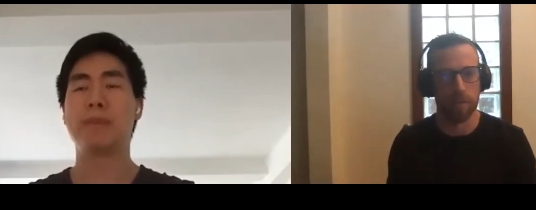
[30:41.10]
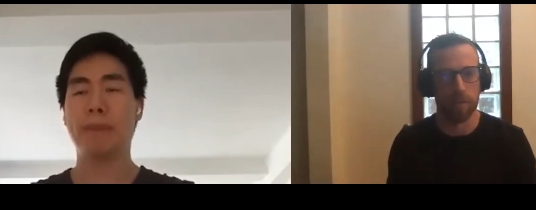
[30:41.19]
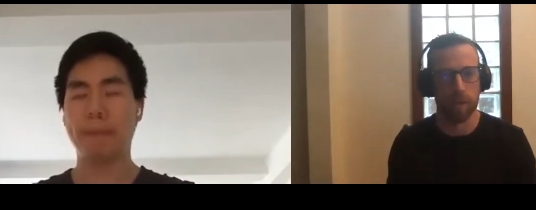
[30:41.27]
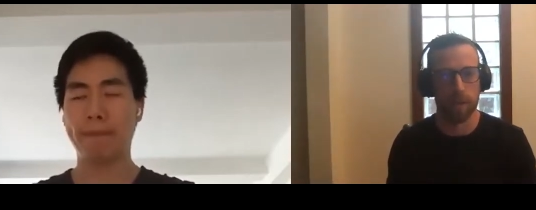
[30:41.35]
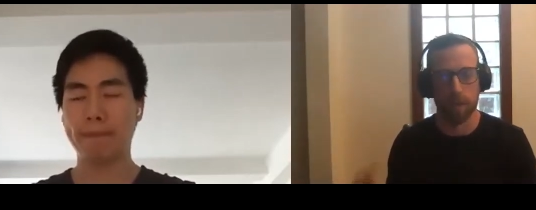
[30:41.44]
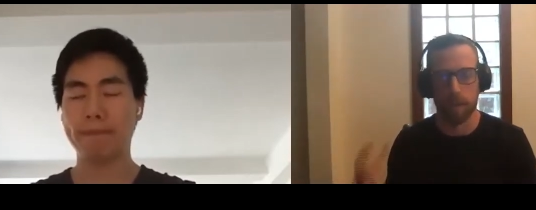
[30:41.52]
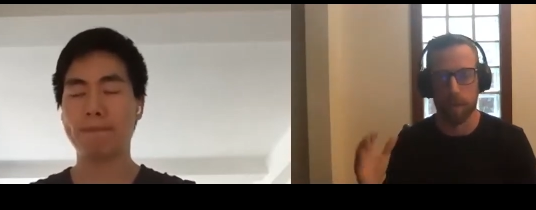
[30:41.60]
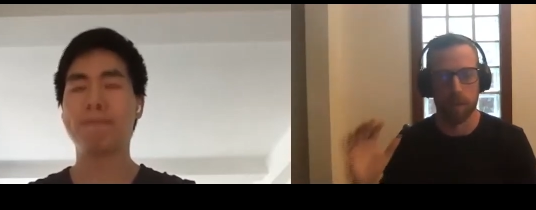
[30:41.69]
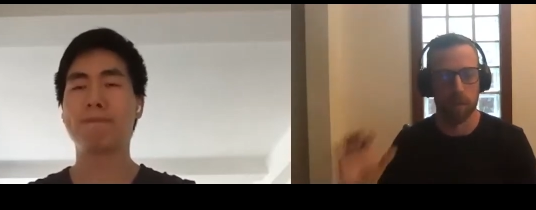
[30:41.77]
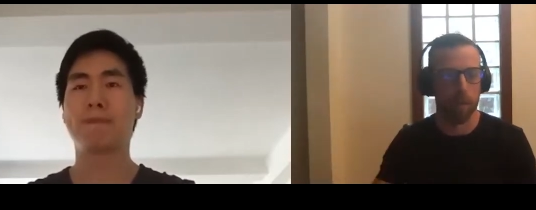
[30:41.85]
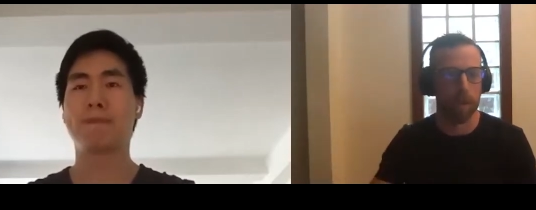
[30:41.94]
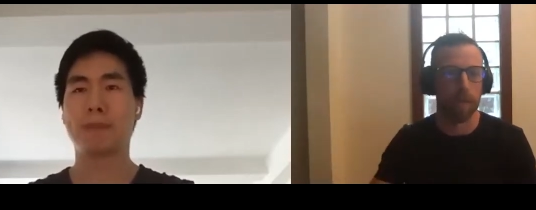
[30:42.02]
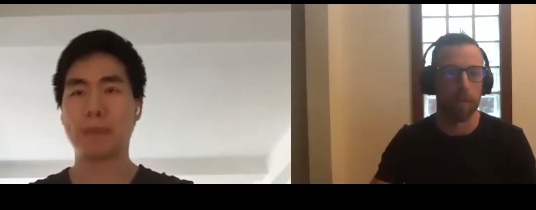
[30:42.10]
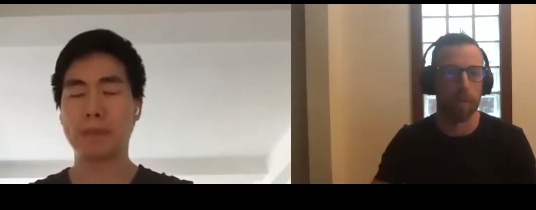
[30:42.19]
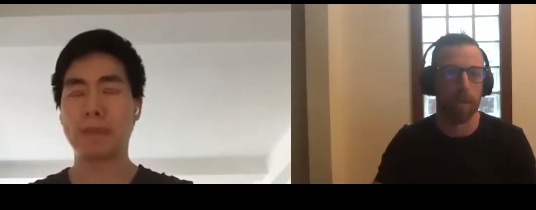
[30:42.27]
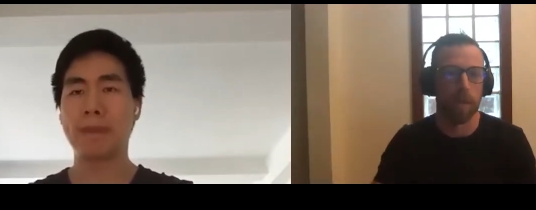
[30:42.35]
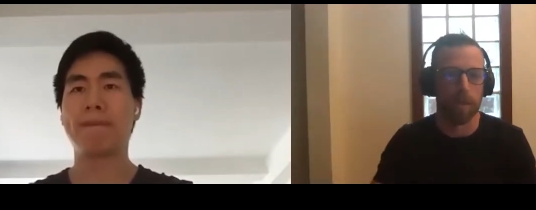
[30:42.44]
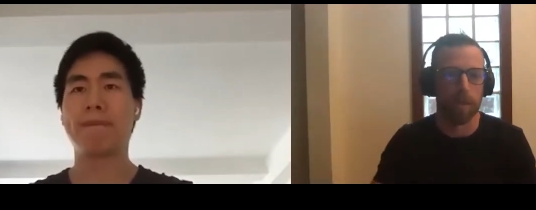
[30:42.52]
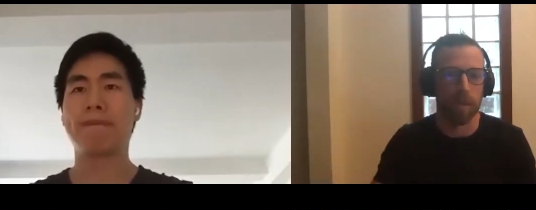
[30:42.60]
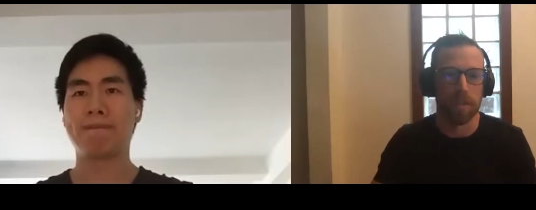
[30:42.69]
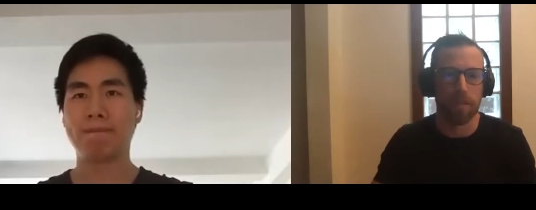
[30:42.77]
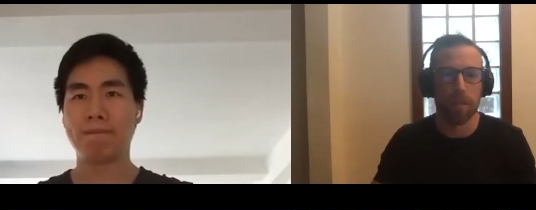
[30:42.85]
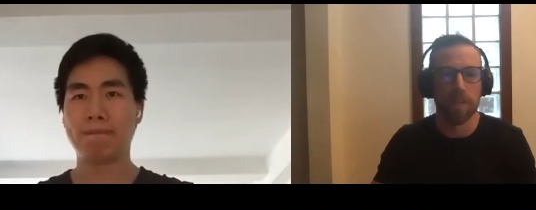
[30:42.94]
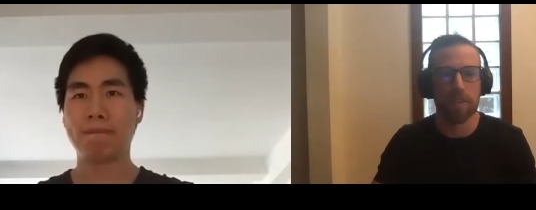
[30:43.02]
Speaker 1: are doing. I mean, you're working with all of
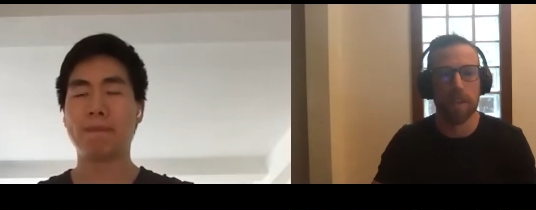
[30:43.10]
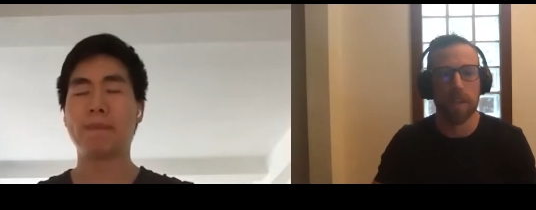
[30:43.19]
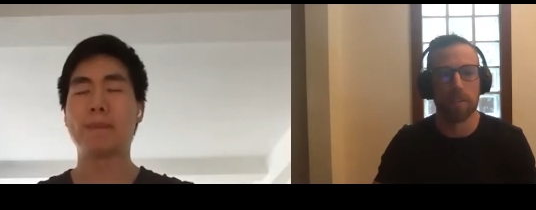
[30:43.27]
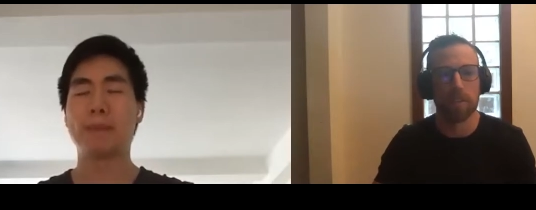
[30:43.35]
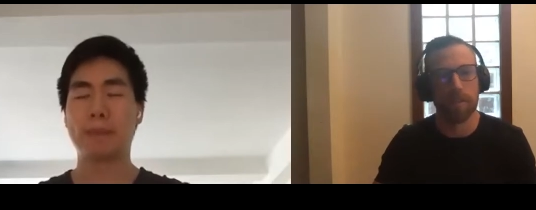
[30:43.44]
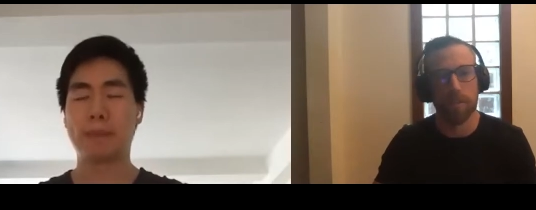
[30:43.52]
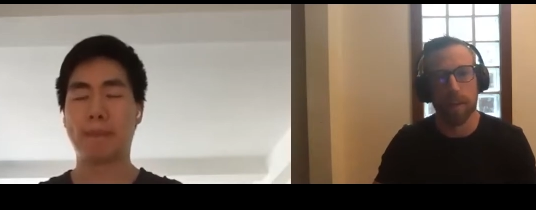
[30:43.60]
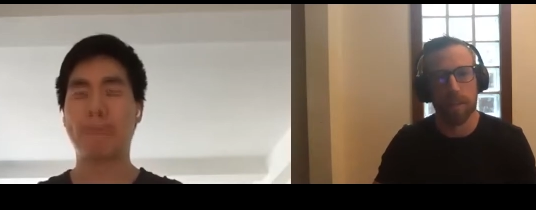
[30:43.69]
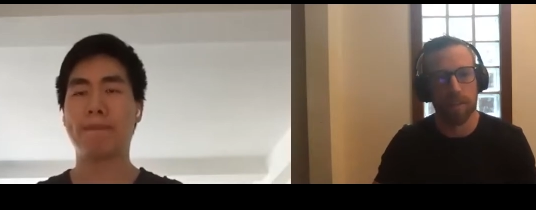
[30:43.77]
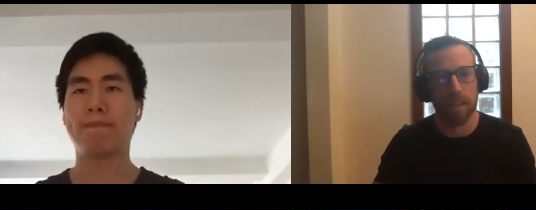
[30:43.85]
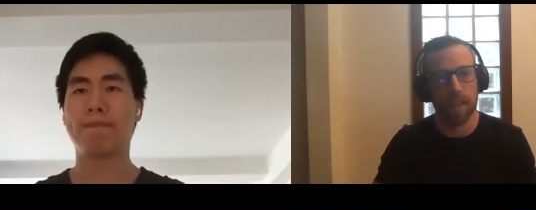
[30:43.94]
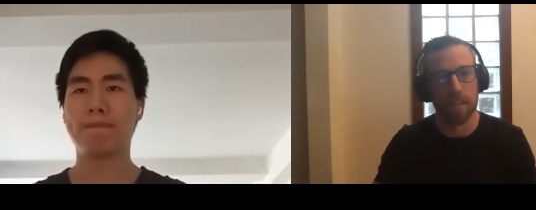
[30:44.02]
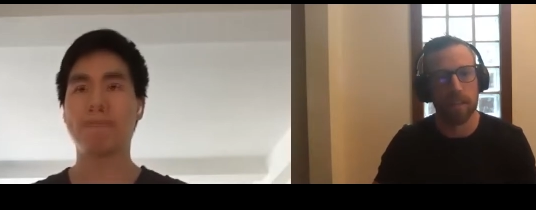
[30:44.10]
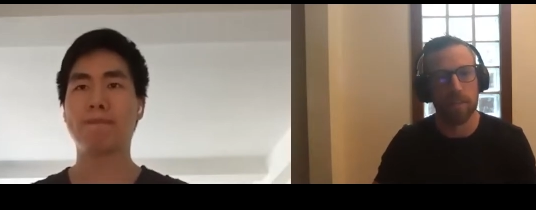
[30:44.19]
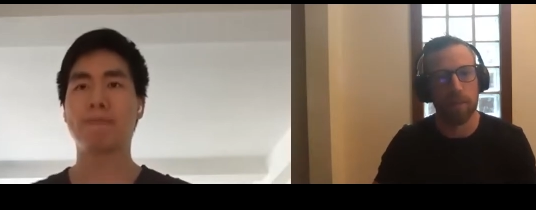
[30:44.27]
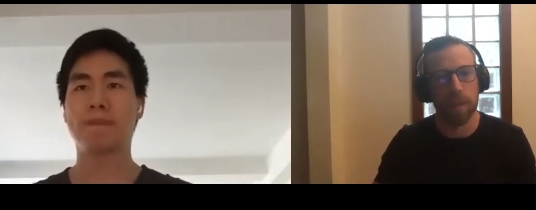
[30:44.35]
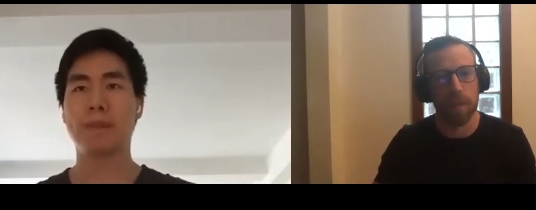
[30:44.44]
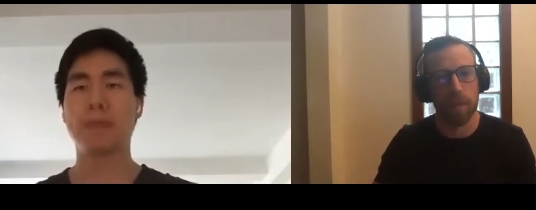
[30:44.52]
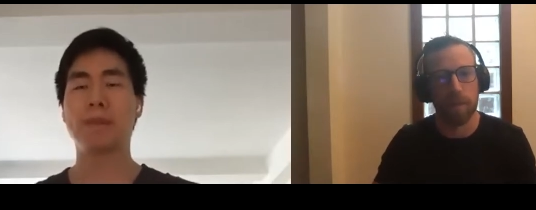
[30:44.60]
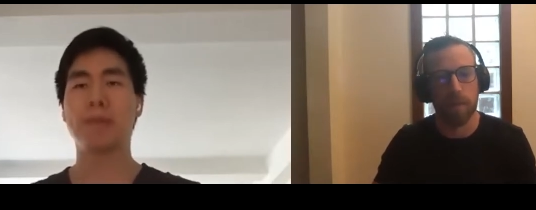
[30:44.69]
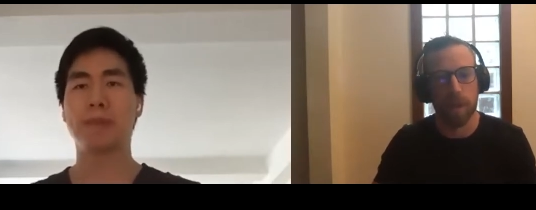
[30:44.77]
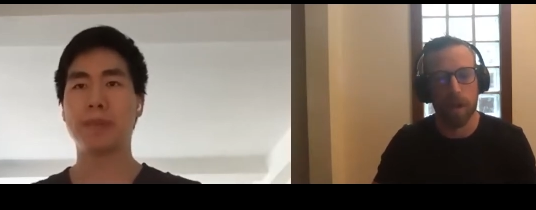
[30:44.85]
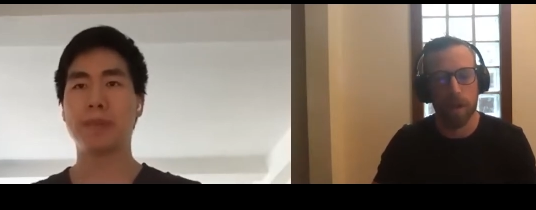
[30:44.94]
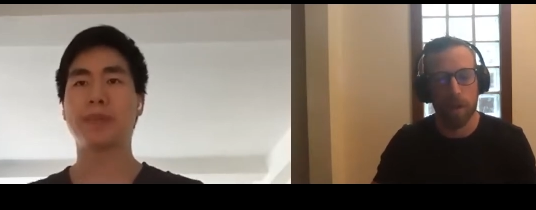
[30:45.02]
these originators, you're very selective with
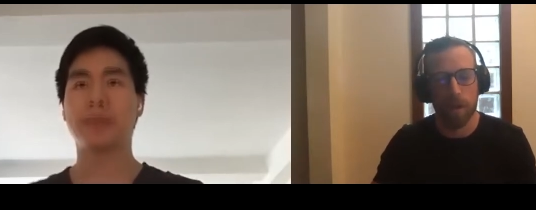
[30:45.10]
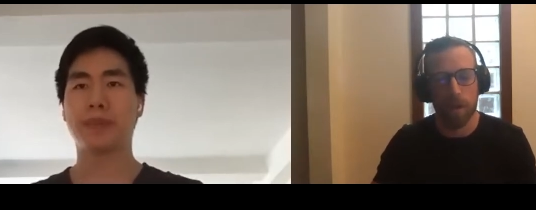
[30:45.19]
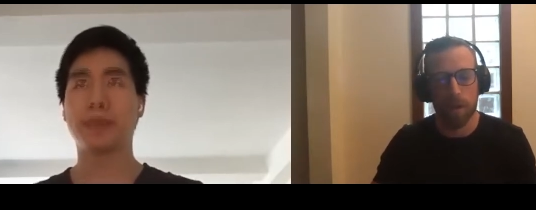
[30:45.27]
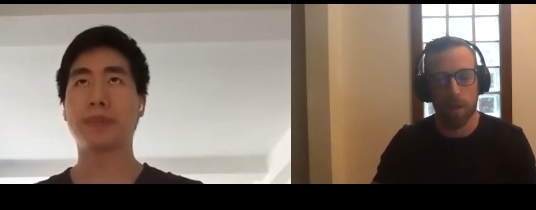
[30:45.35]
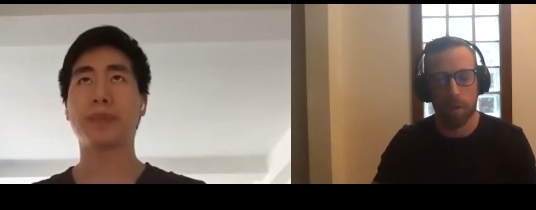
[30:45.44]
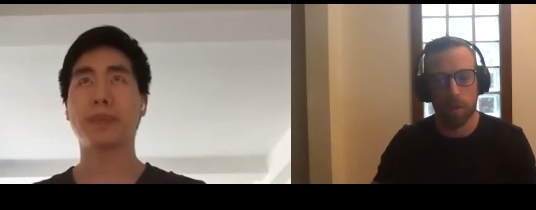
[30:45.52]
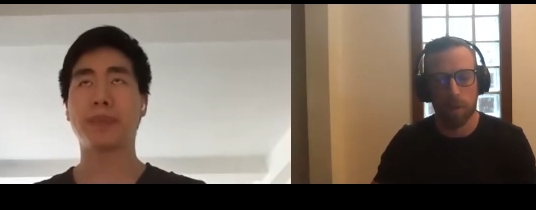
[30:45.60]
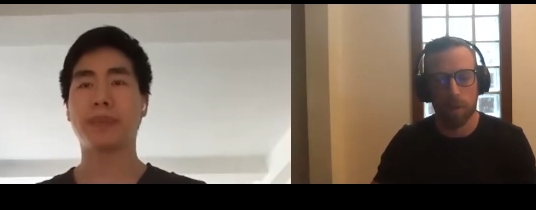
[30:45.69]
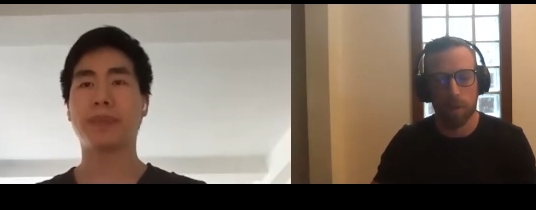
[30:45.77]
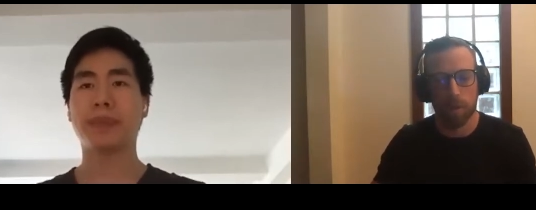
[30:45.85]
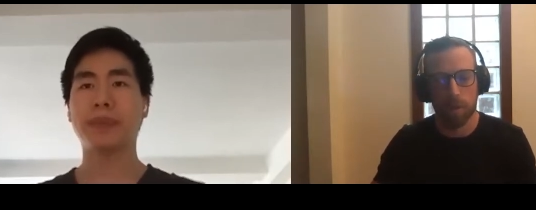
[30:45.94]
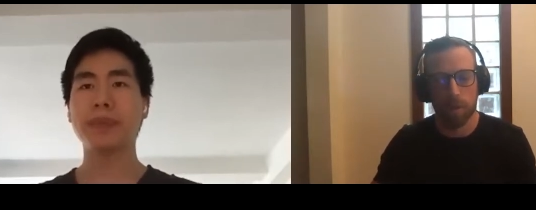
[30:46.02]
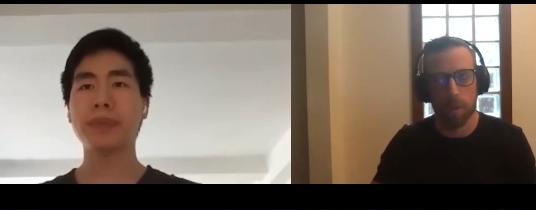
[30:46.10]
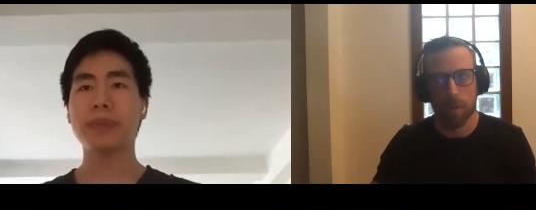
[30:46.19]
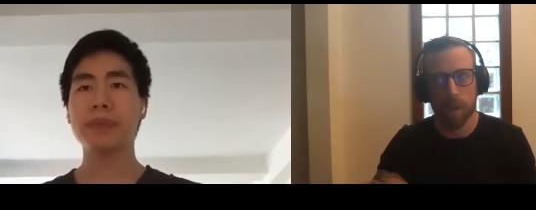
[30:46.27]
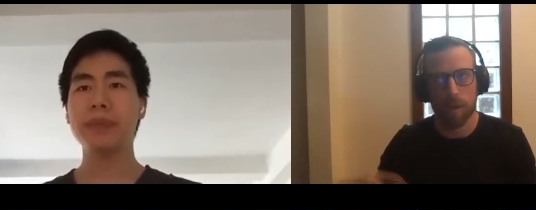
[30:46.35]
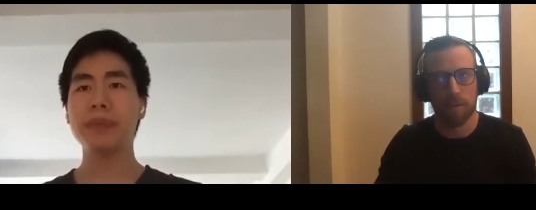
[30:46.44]
them. Who who